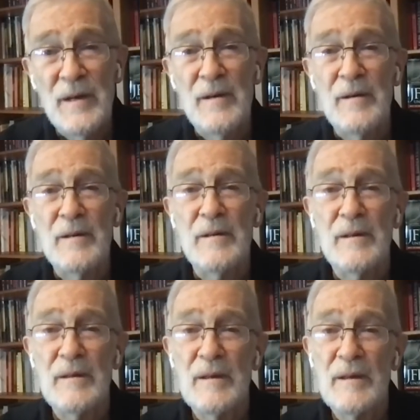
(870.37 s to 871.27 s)

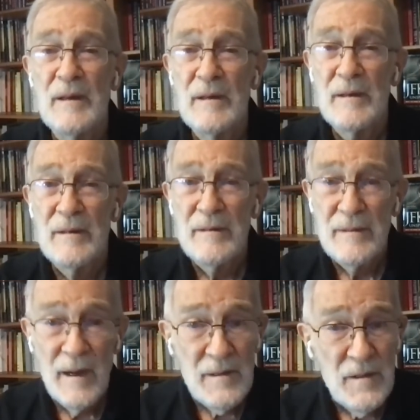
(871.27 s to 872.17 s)
Kennedy,
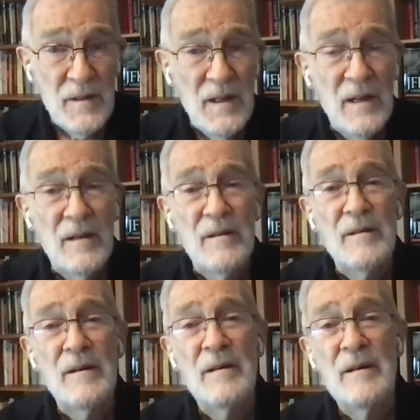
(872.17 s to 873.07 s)
Dr.
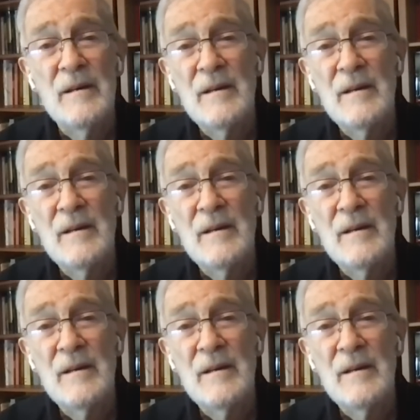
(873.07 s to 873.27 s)
King,